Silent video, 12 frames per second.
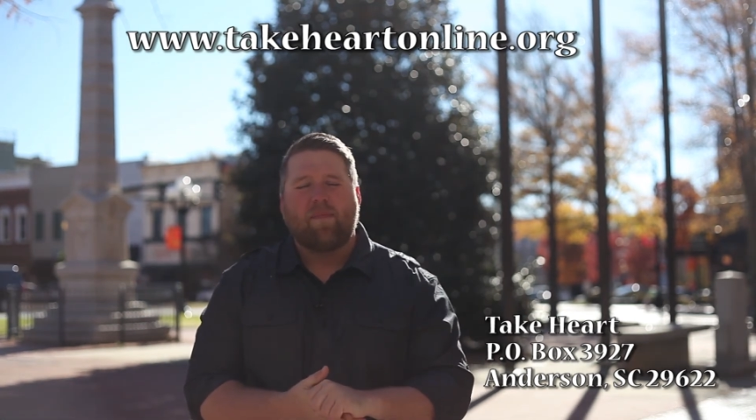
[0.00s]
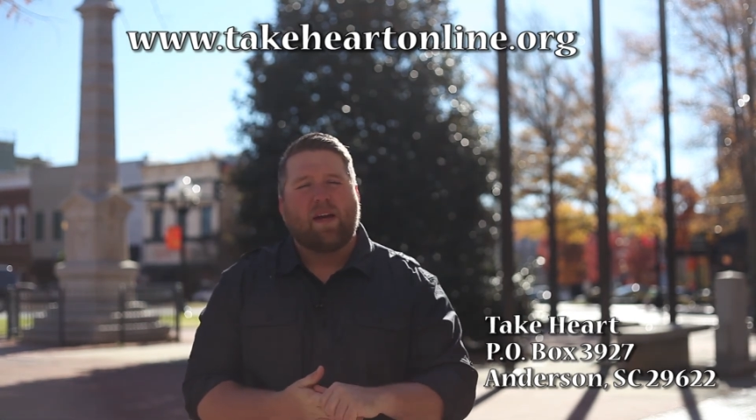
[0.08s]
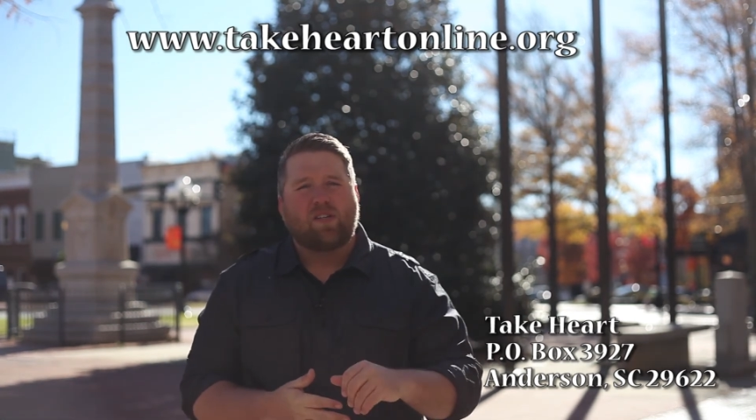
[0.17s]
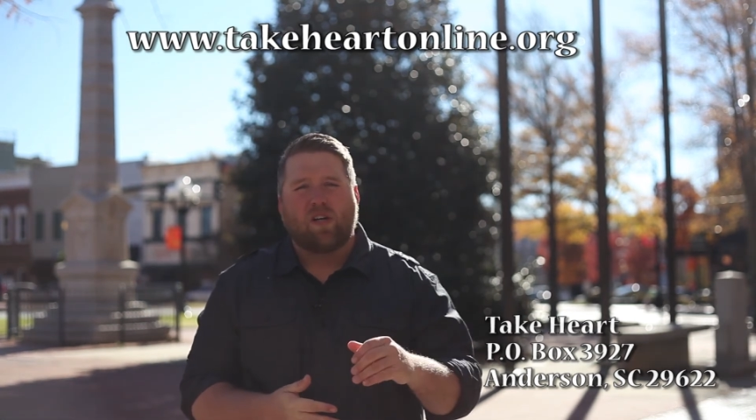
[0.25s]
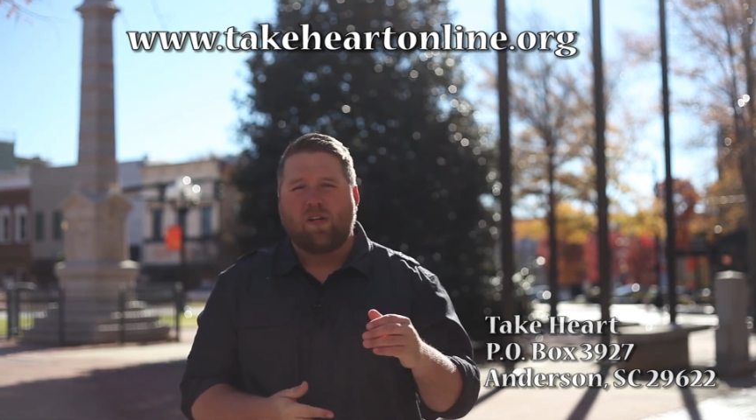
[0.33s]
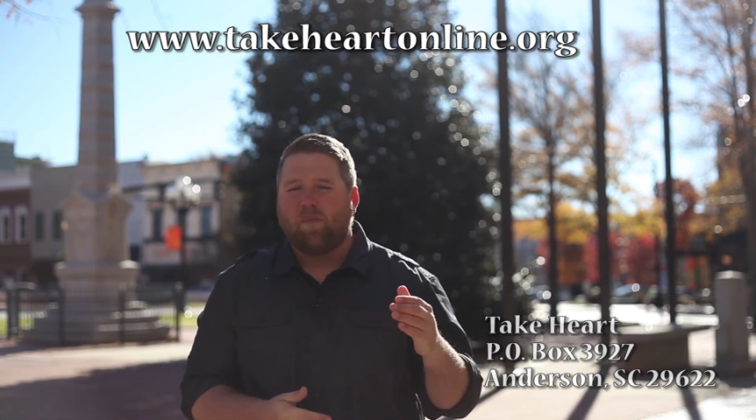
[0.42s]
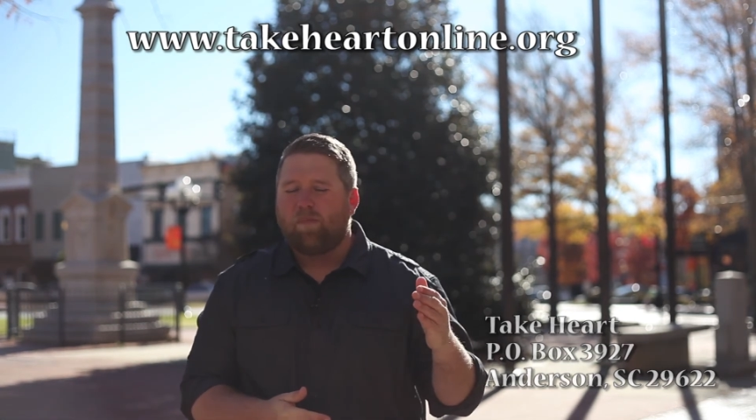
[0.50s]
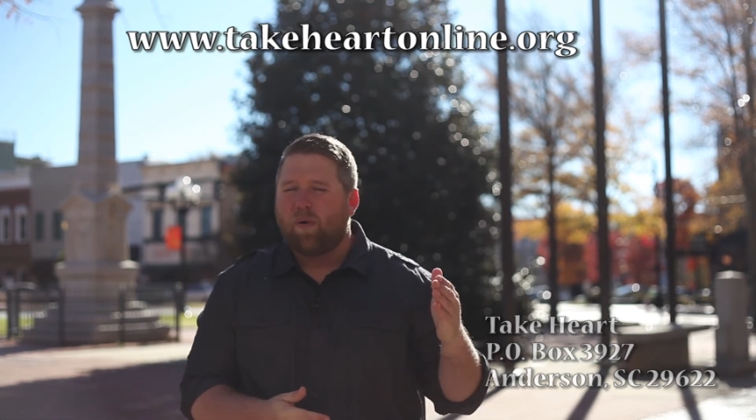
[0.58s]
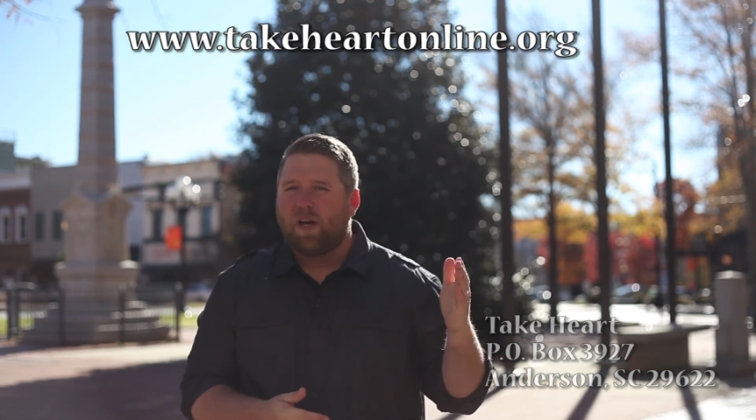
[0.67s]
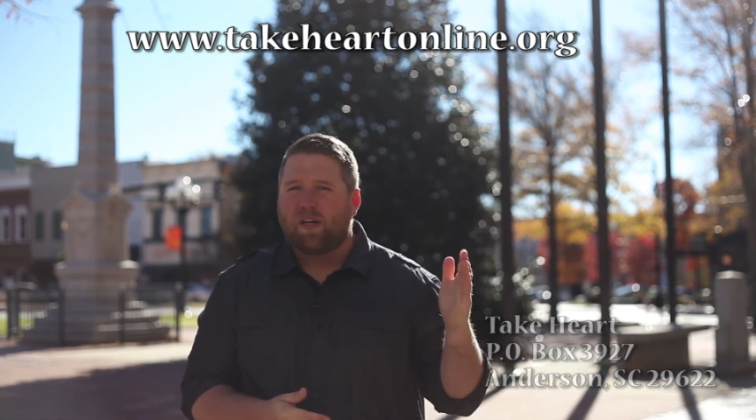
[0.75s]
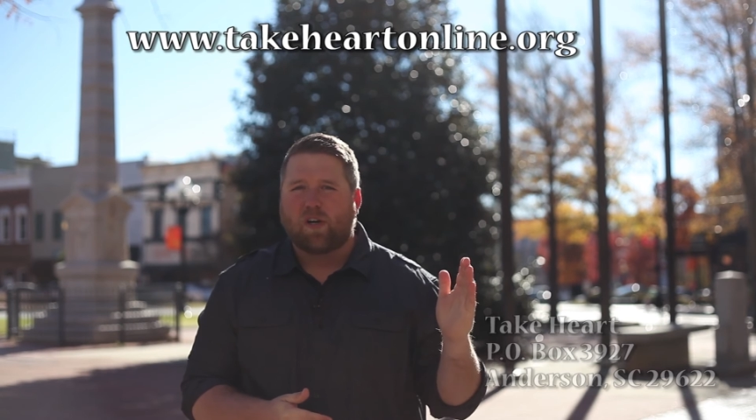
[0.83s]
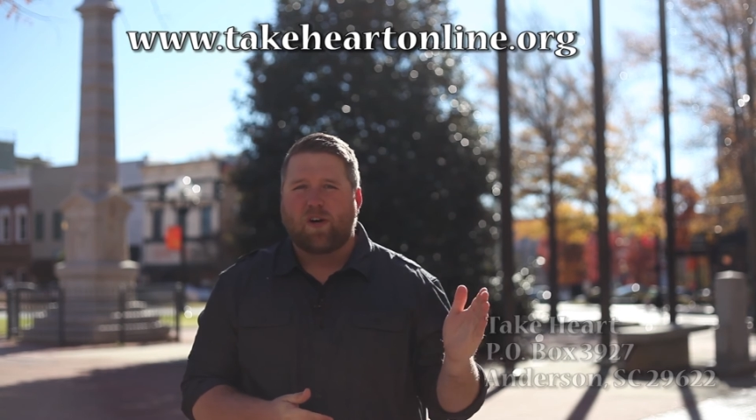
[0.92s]
Make sure you
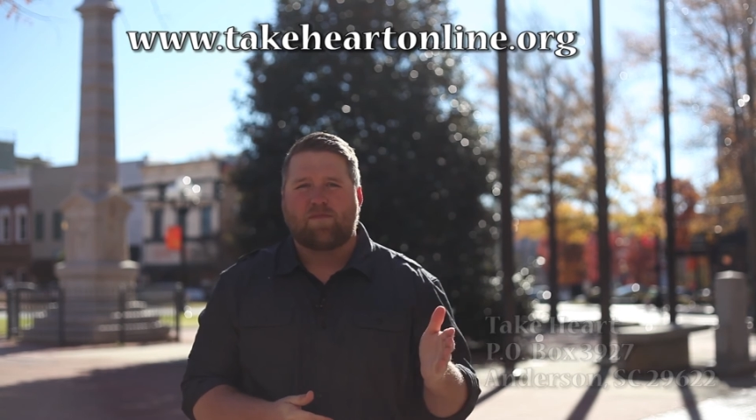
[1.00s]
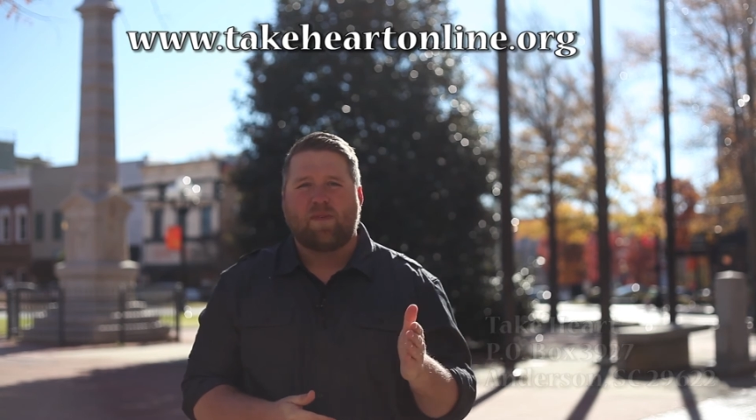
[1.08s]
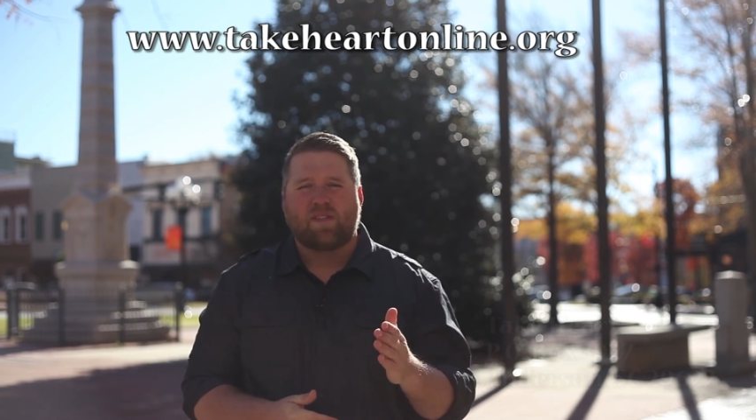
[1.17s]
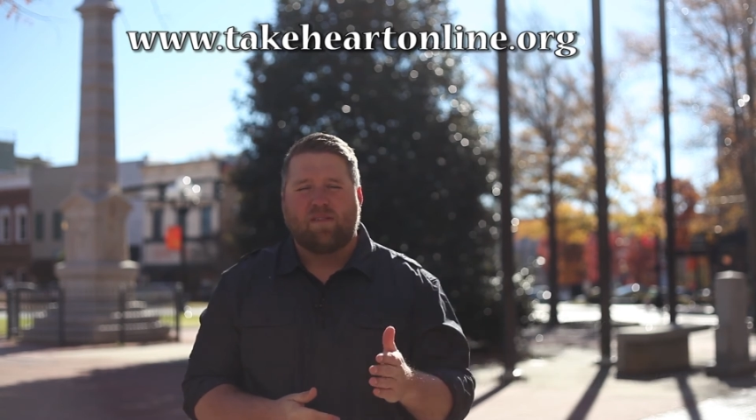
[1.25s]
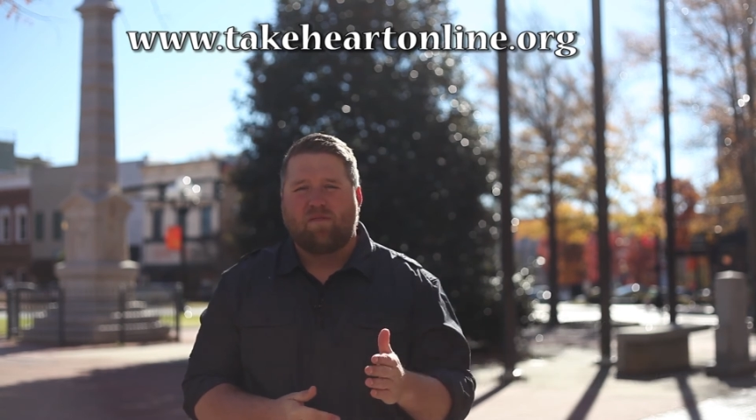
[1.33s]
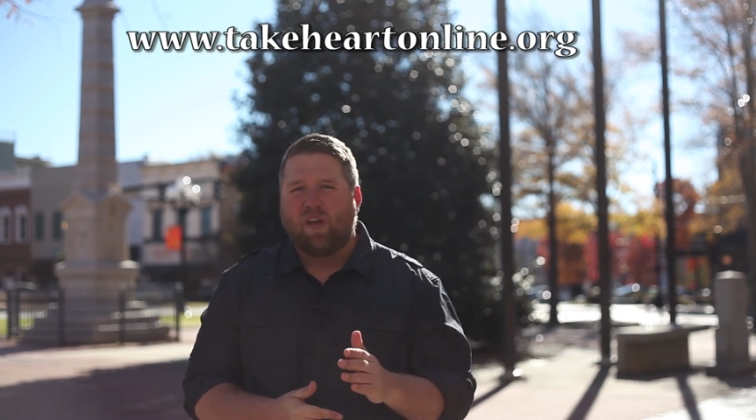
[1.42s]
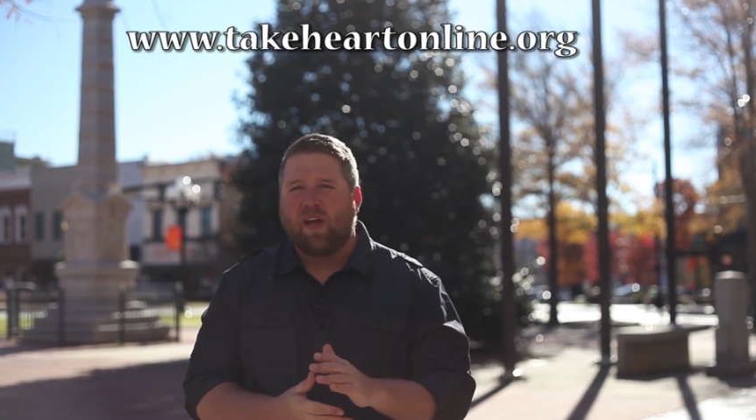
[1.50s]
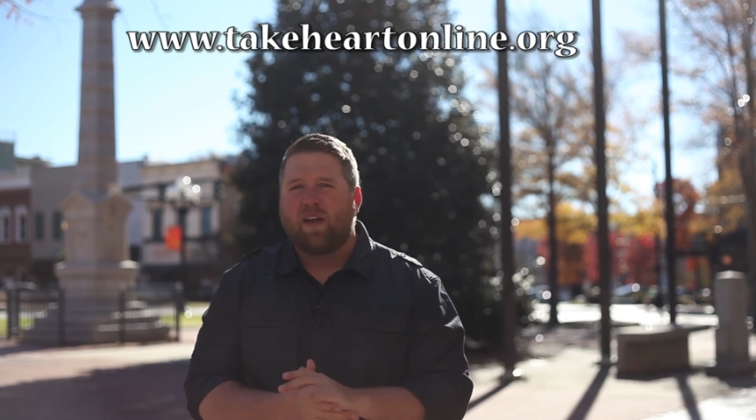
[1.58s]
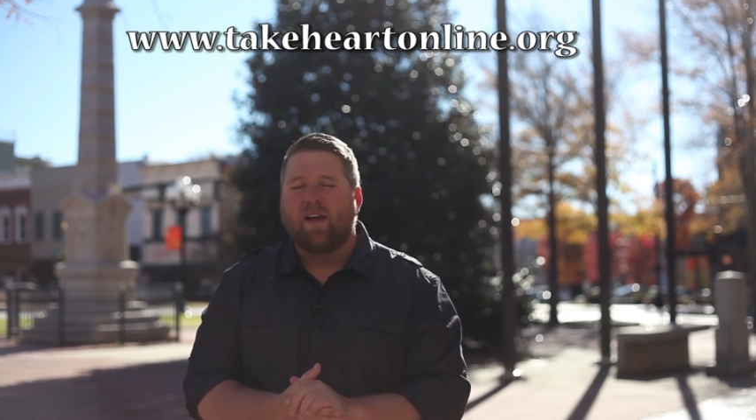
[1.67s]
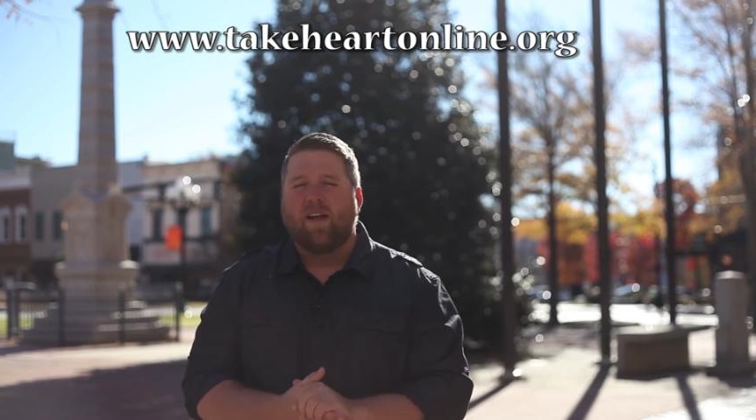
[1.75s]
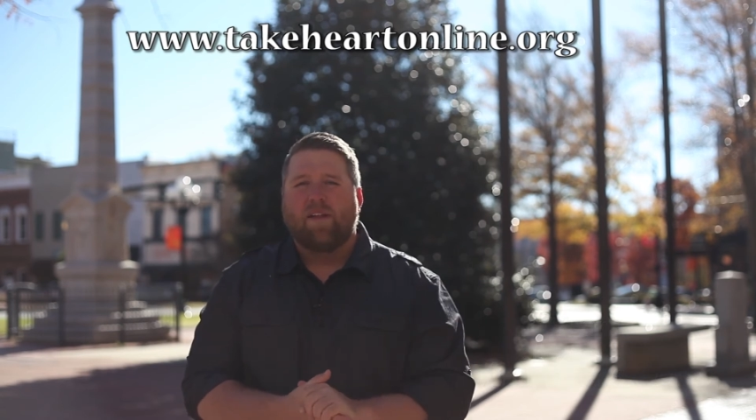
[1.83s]
put Christmas event,